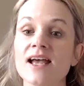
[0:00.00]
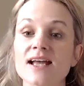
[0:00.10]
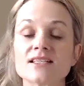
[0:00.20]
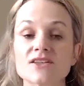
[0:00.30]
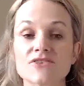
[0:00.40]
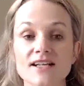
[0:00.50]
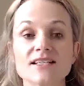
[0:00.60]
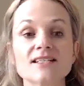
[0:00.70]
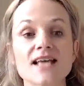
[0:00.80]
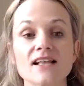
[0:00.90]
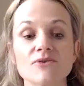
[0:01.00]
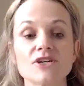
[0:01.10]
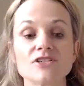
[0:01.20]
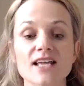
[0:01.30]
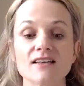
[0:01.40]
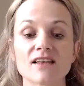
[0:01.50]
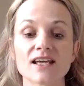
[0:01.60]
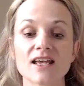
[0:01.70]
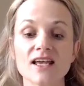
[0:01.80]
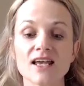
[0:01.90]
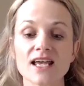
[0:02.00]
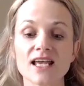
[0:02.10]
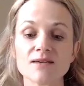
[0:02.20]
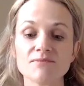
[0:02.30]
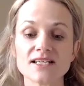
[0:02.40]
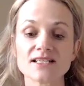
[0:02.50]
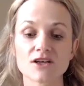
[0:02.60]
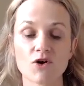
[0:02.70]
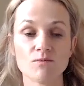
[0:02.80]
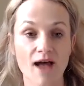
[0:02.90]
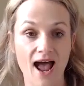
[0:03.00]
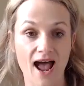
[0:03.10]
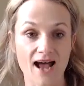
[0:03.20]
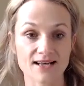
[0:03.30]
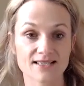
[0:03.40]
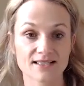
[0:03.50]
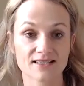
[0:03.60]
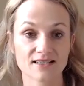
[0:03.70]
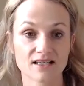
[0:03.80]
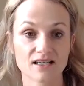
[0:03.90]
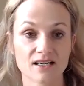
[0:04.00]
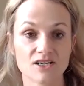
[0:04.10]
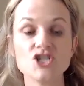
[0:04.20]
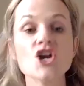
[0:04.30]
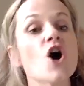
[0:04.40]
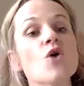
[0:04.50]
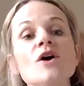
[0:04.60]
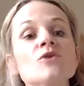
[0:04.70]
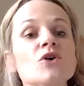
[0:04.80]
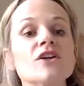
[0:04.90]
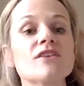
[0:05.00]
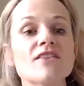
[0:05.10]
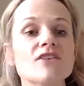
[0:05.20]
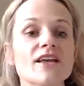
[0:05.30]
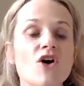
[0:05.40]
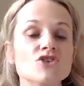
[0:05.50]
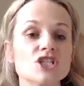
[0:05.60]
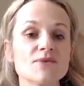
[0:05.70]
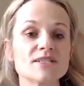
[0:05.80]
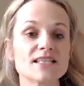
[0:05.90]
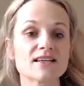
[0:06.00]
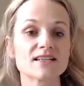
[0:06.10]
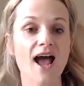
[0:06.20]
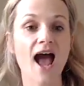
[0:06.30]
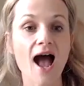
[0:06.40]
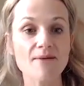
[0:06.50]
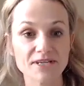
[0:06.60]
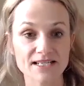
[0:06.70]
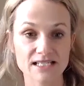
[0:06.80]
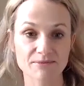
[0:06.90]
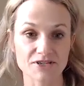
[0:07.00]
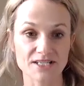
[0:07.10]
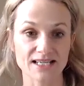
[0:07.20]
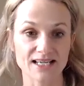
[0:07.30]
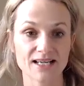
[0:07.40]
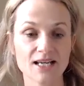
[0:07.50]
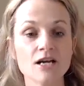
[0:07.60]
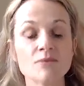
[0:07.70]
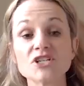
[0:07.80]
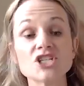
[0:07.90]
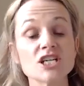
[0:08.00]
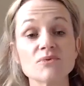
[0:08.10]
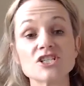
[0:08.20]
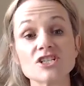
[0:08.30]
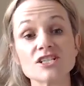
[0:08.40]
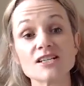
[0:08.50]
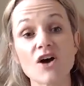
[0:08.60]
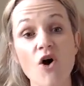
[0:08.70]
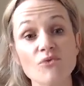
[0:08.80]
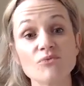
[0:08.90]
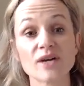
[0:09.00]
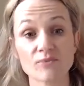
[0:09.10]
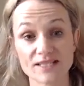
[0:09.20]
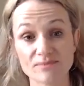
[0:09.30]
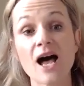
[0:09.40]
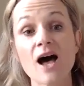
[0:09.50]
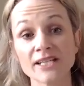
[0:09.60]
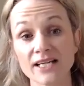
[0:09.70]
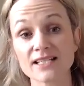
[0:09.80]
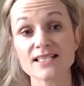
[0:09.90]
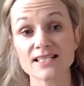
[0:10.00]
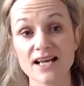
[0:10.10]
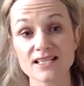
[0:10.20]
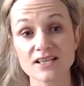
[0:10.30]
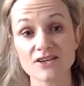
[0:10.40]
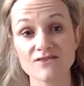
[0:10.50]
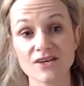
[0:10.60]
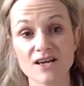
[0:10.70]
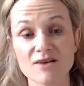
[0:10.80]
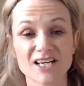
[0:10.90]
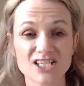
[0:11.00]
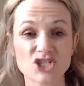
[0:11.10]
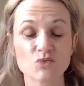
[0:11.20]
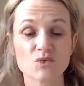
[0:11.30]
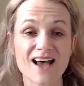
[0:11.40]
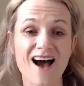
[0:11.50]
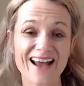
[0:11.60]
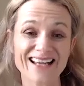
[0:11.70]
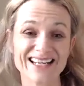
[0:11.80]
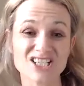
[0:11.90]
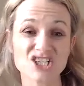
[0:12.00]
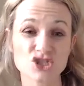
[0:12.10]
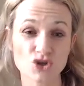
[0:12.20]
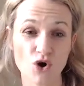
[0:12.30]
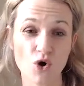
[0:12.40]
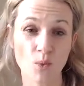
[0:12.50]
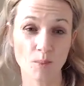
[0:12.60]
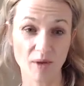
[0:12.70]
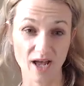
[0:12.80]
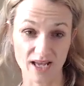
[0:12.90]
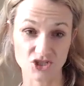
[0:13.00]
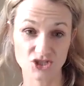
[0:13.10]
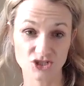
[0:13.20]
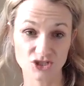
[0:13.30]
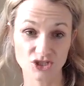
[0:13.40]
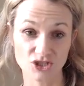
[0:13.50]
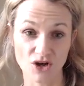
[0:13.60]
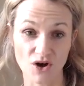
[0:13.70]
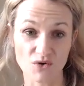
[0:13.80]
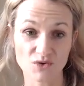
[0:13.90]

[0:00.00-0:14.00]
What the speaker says: And so that's exactly what you're saying. Like it can be so masked. No one would have thought. They're like, oh, she was like the happiest person, but she was just, oh, it was becoming excessive because she was hiding so much, you know.